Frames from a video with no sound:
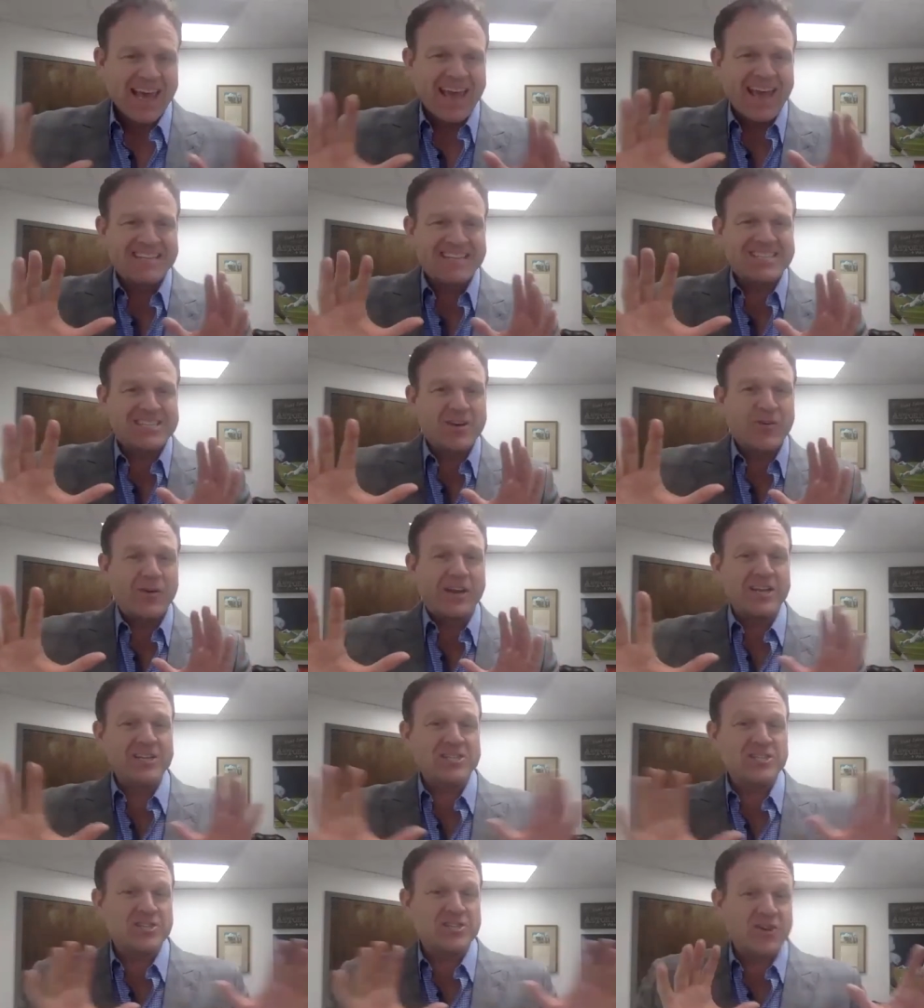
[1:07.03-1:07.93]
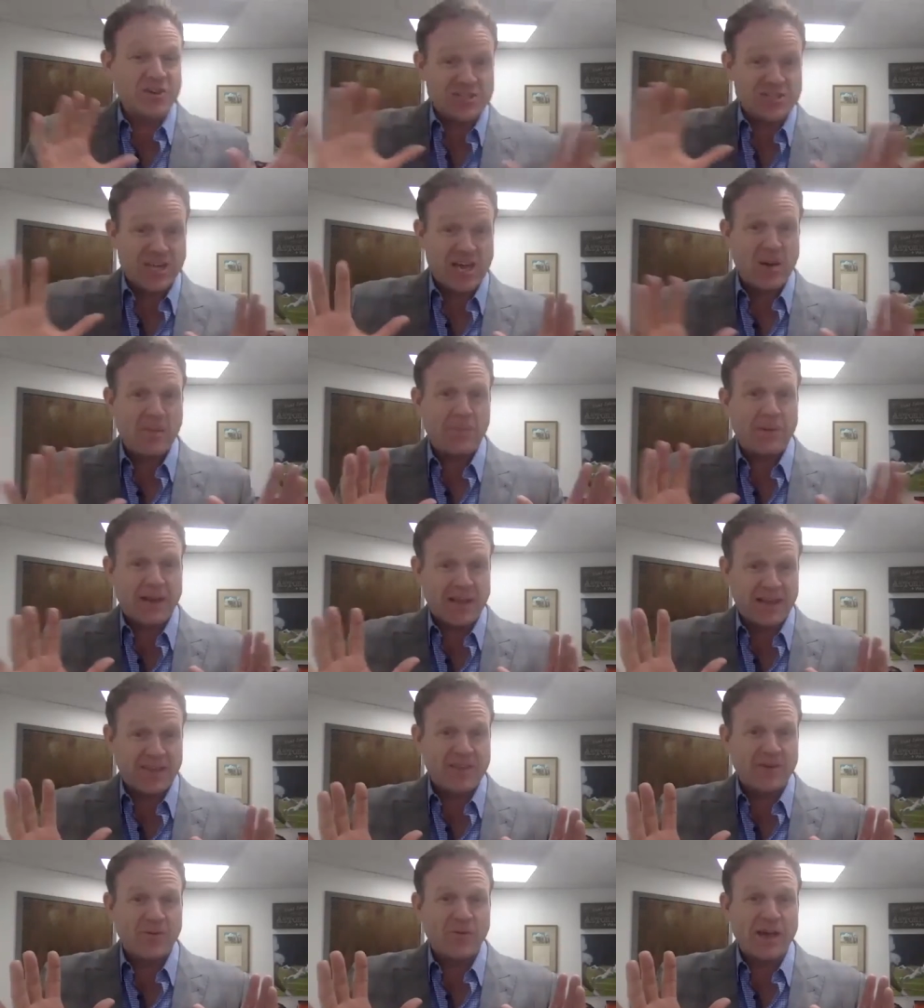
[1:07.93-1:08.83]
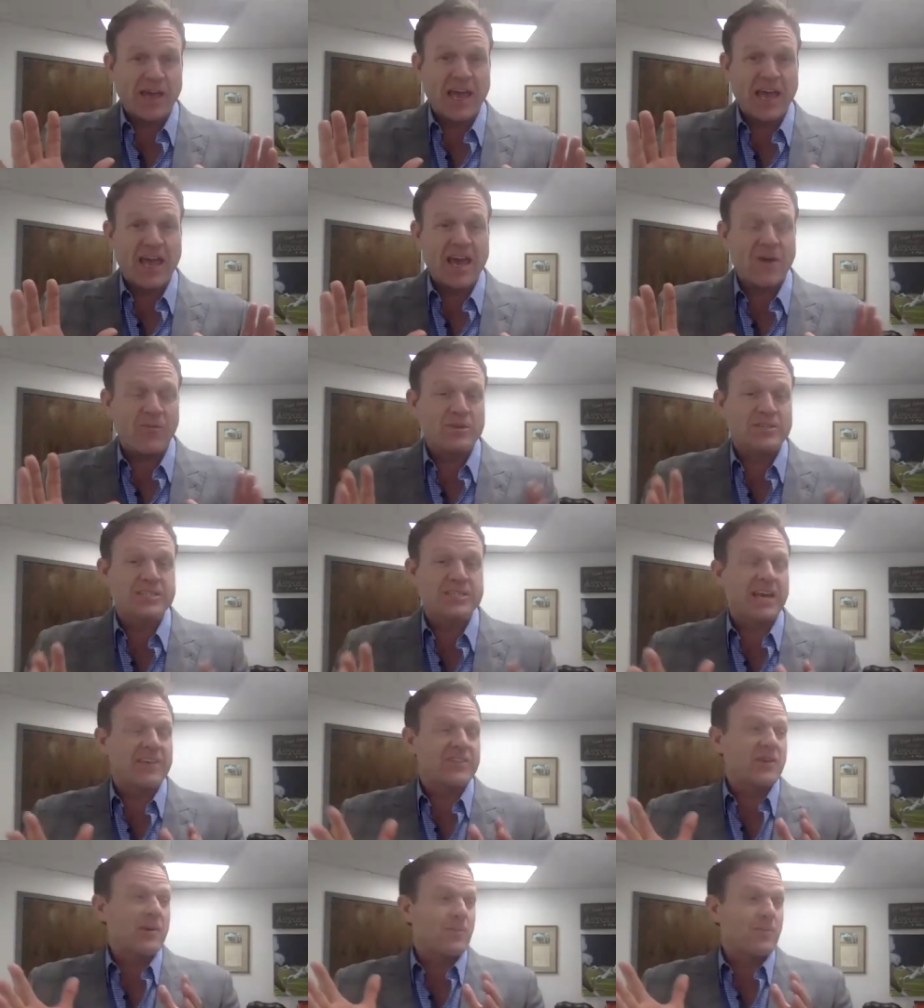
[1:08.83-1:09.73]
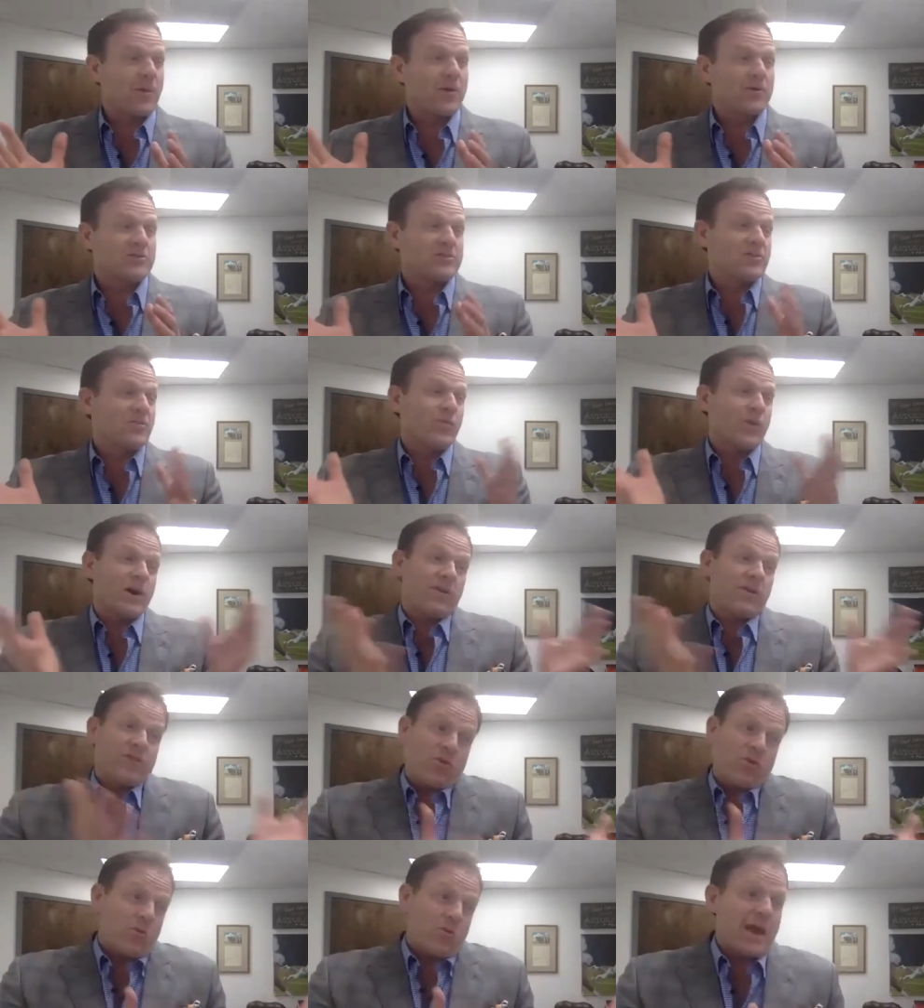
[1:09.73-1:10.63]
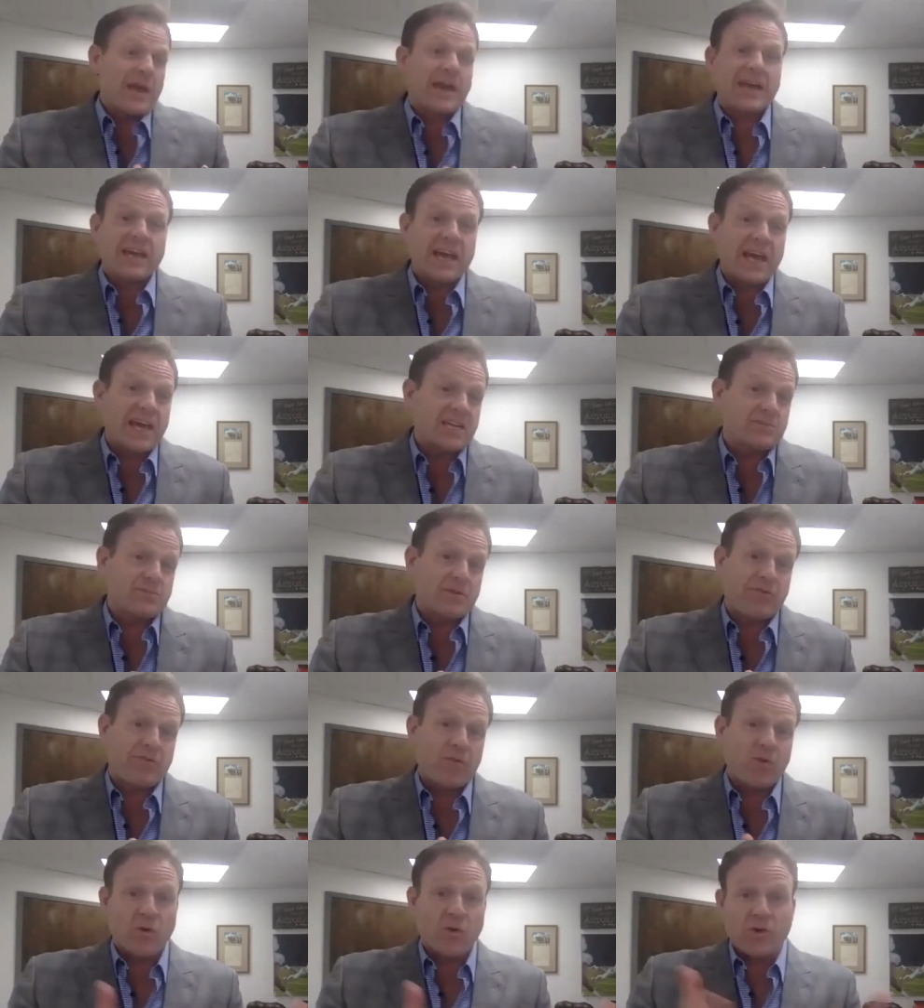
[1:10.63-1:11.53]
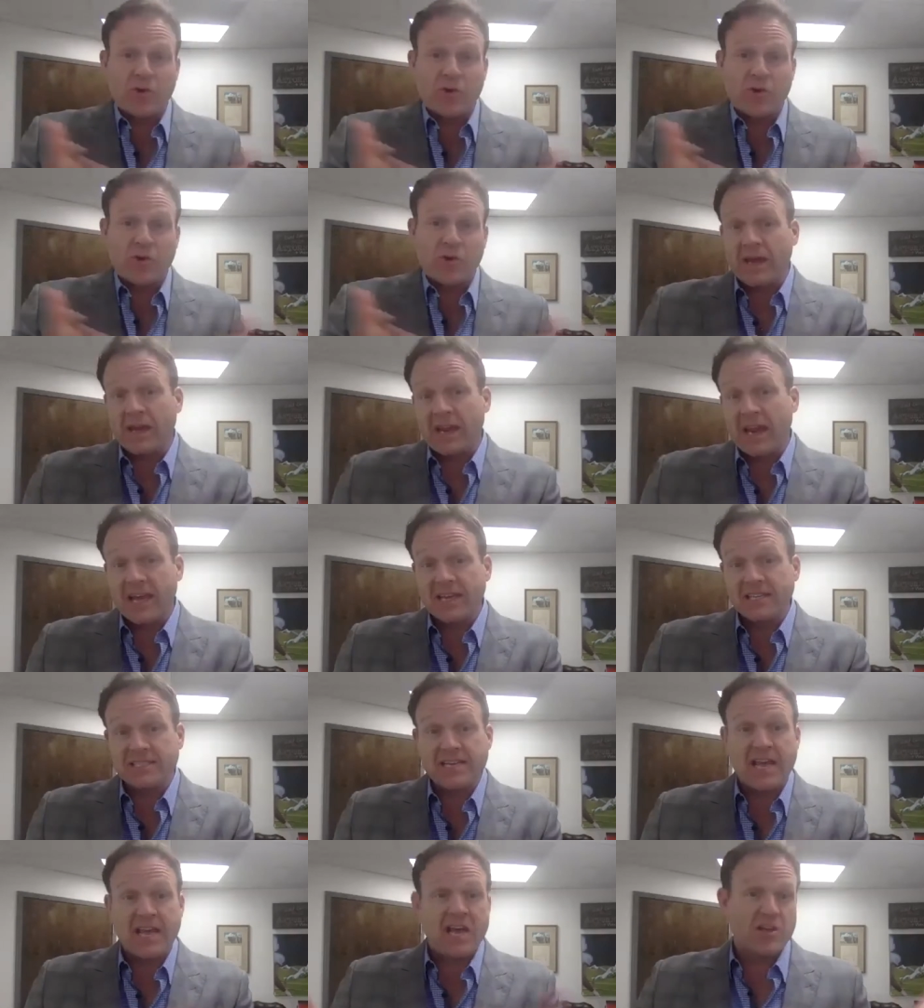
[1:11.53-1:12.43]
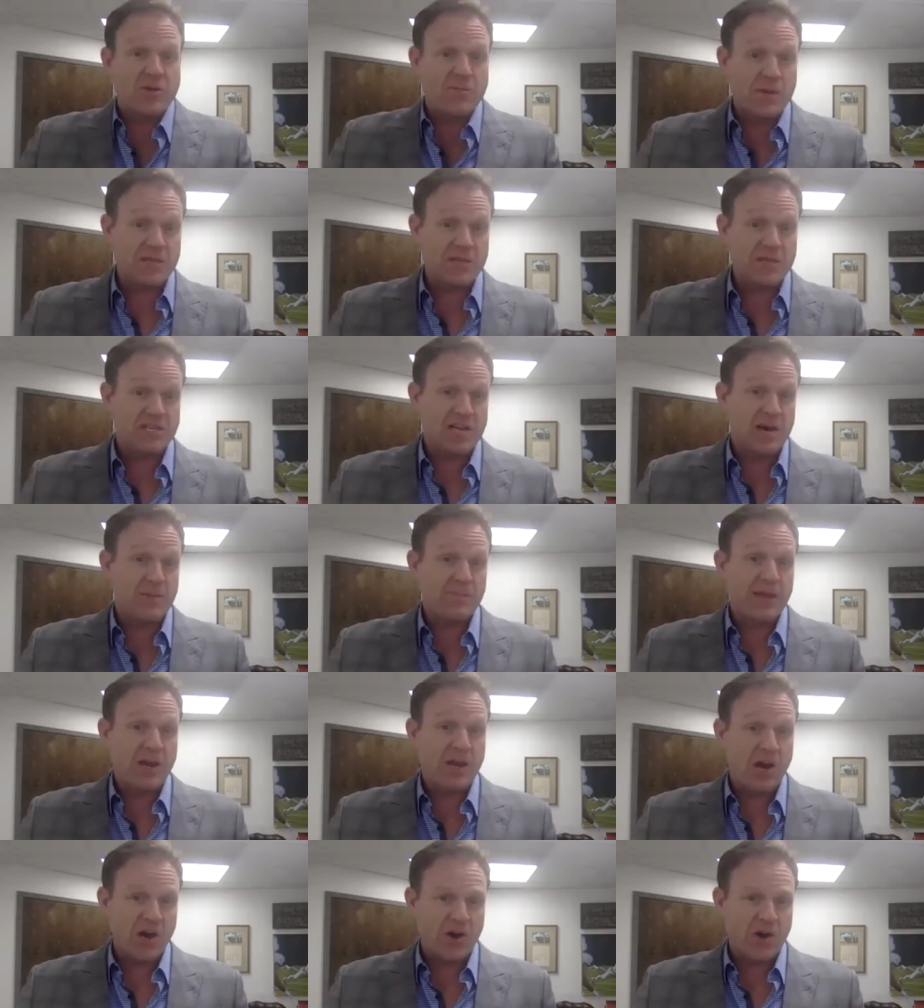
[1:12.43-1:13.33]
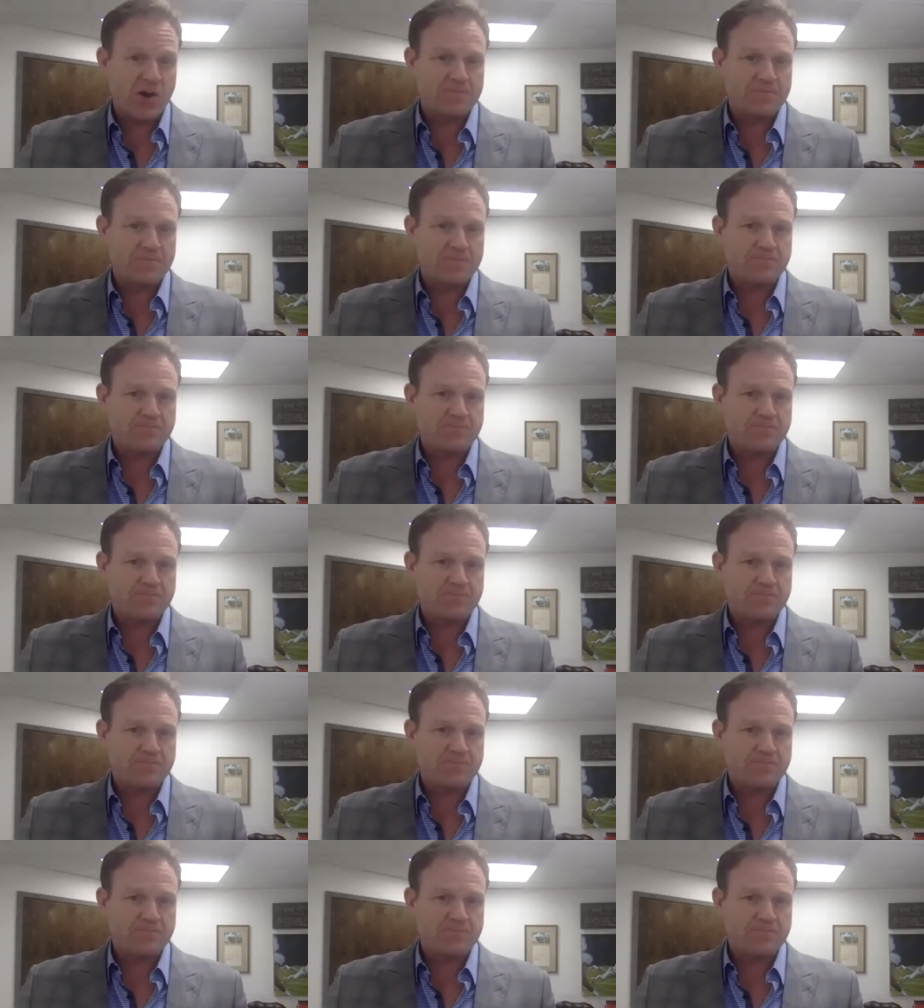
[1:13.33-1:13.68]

Right. And so an insurance company that we had would take the approach that, well, you were making A's before, you're making A's now, you must not be hurt.